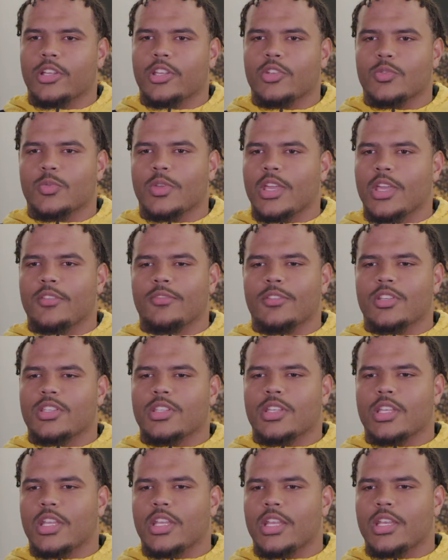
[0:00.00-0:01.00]
because we haven't
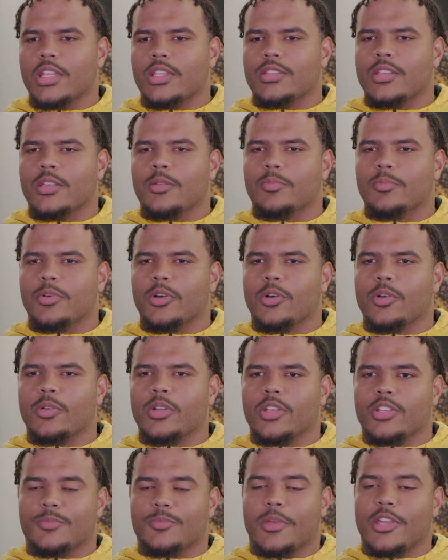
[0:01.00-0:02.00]
seen any tempo,
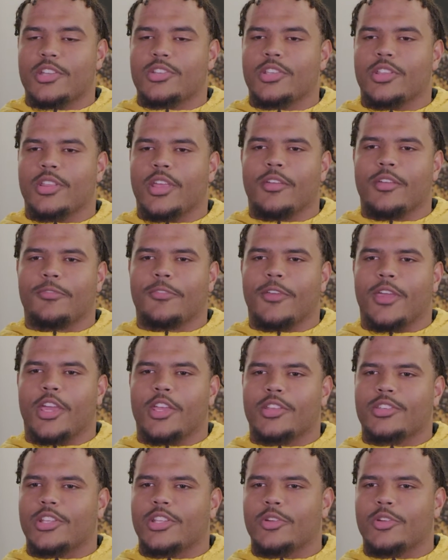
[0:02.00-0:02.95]
especially that fast.